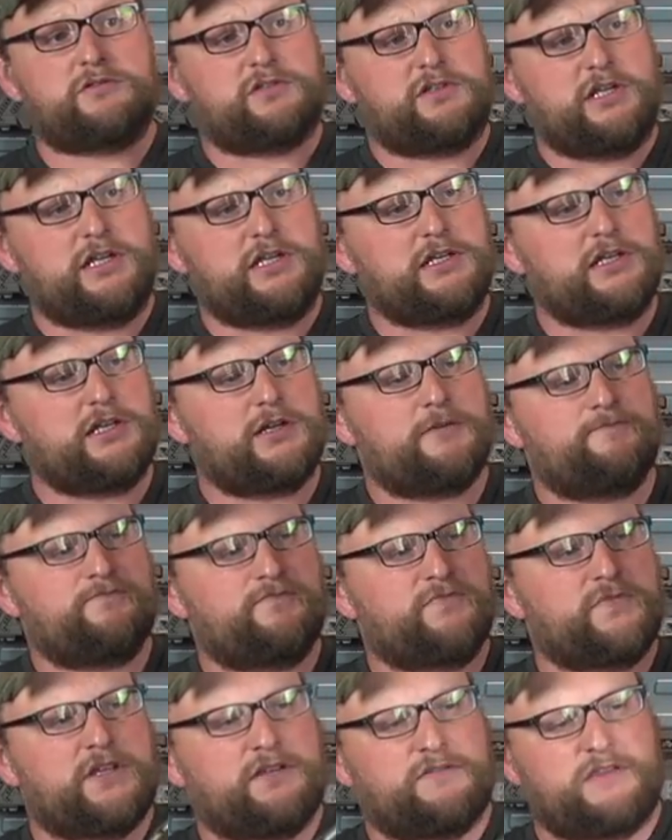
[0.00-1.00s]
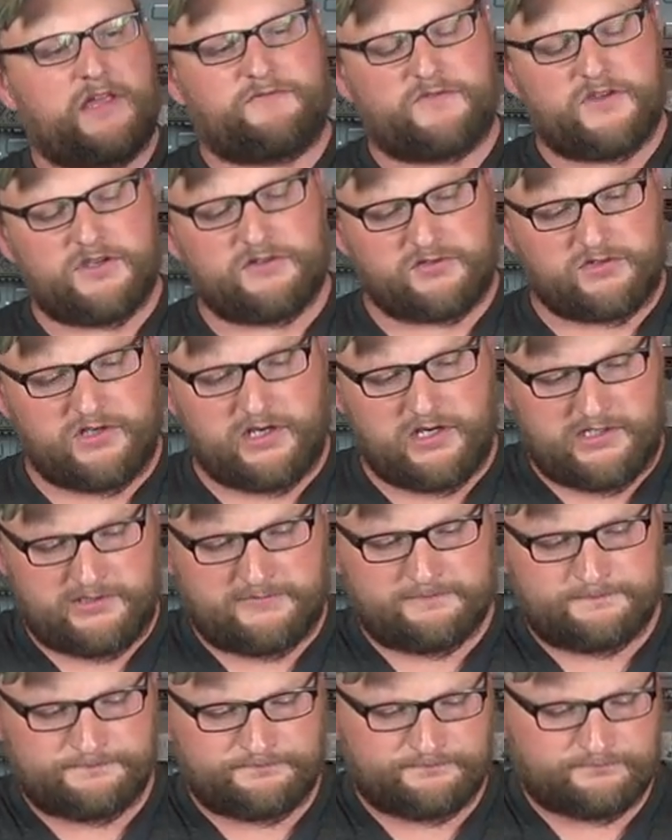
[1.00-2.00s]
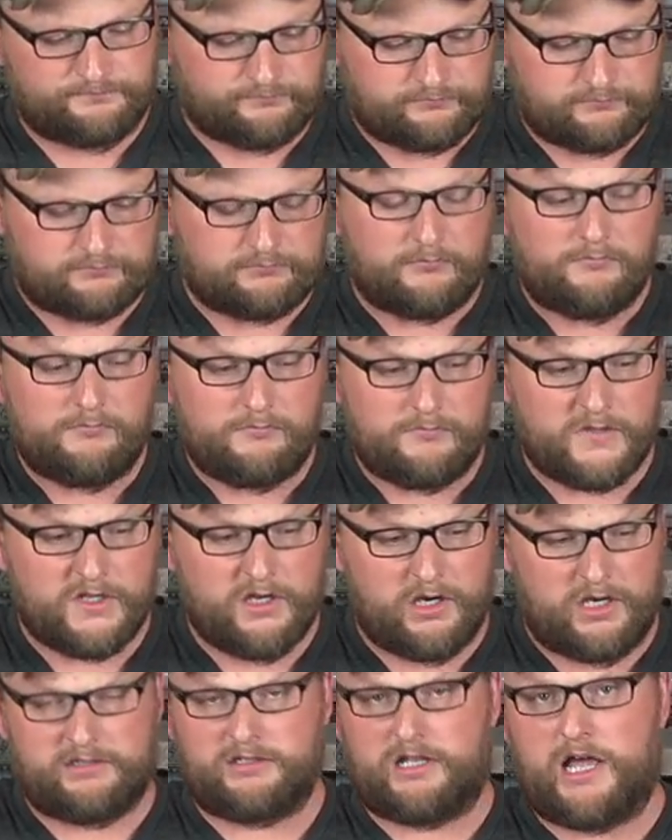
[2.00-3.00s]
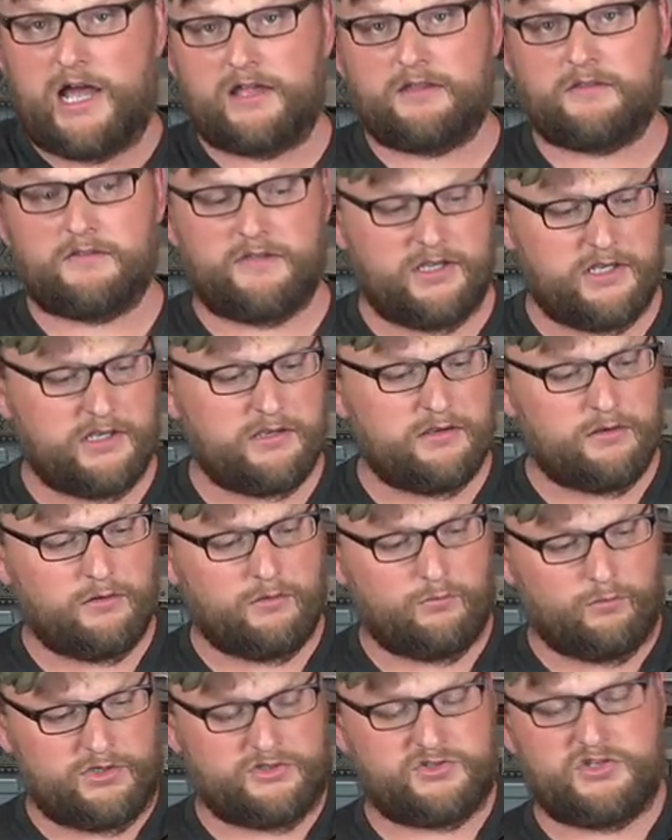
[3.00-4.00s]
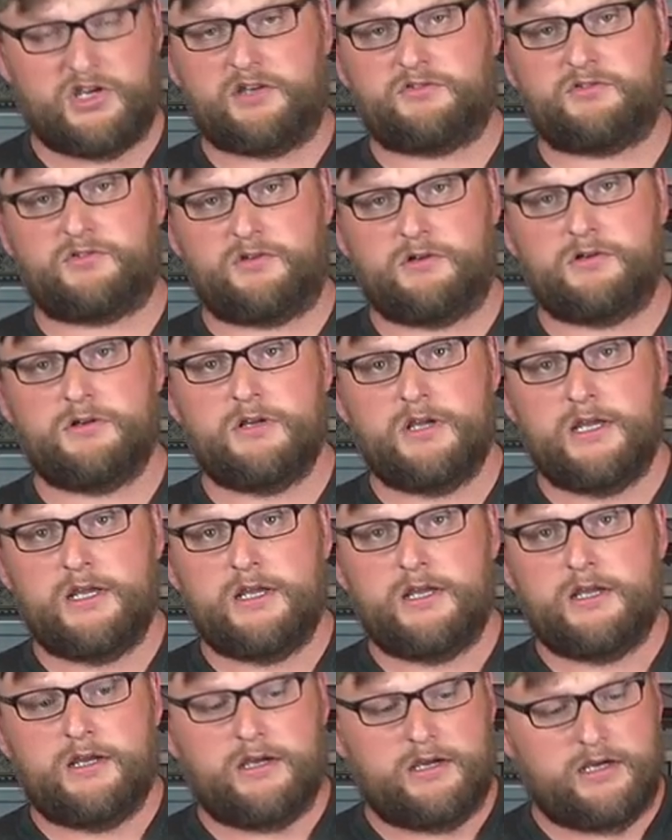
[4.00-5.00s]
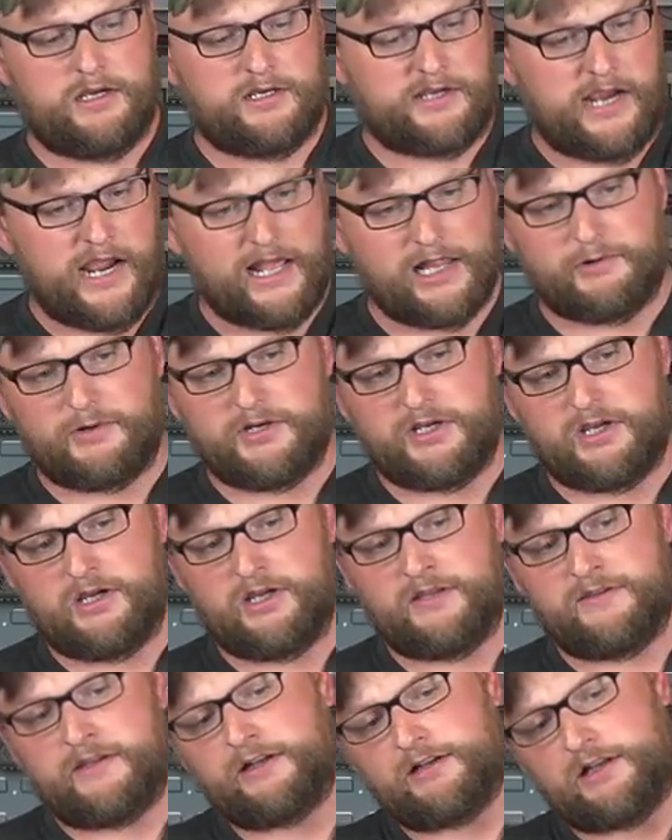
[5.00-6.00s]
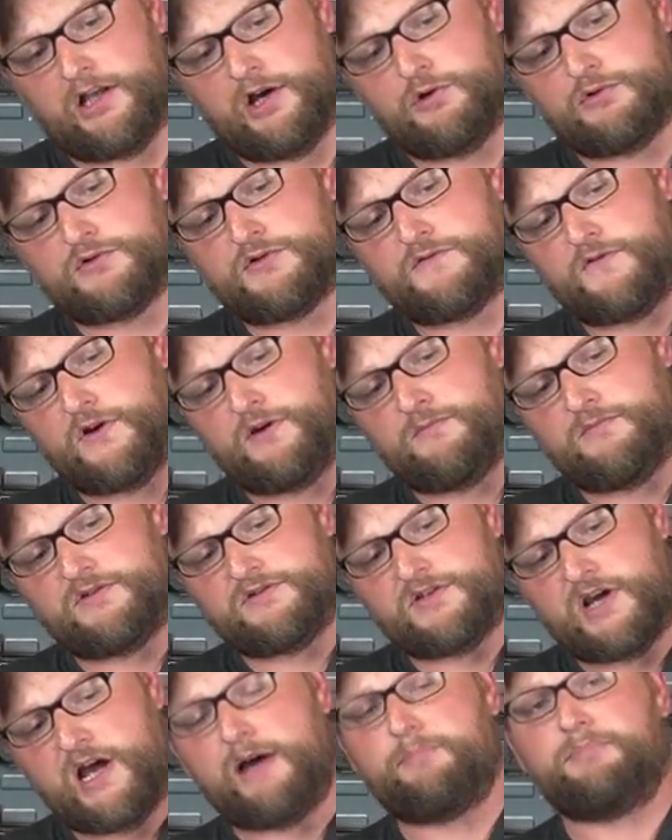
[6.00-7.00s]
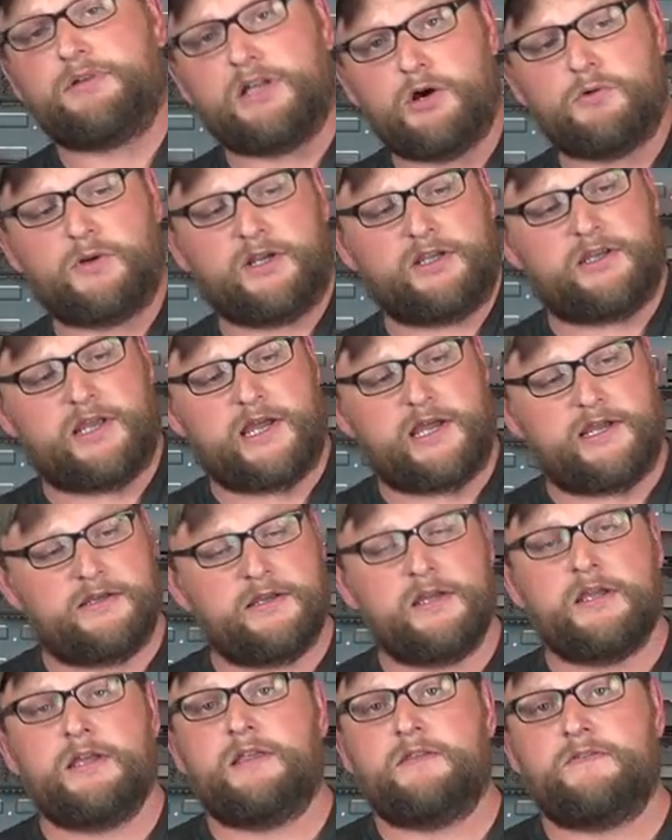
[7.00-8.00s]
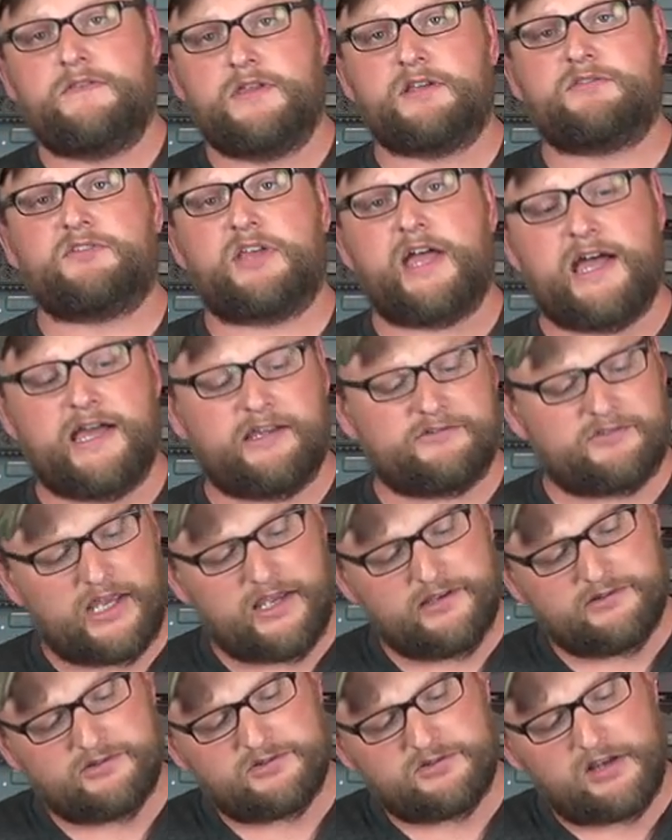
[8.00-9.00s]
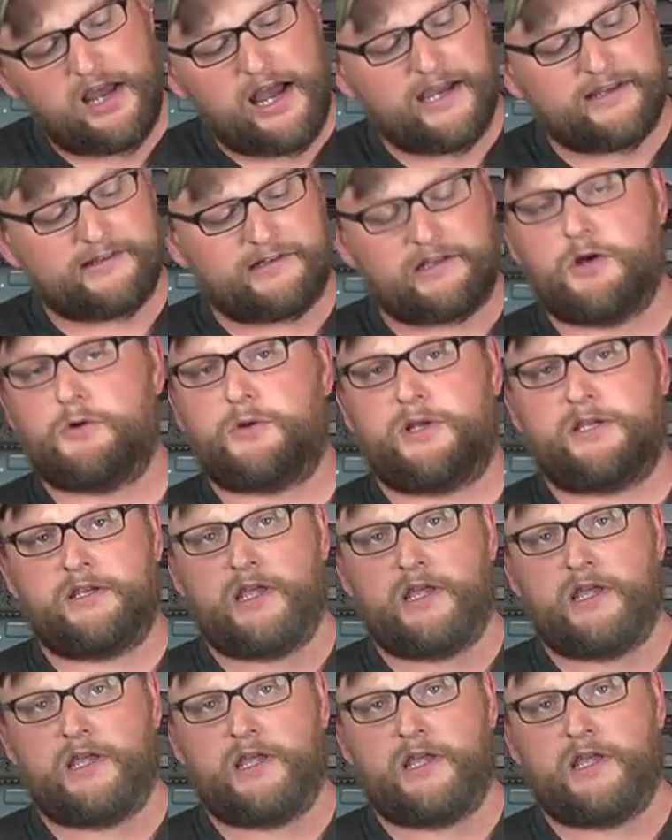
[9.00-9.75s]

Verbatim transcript: see that this gun, unlike the Winchester gallery gun that loads from the top loading gate, this has a side loading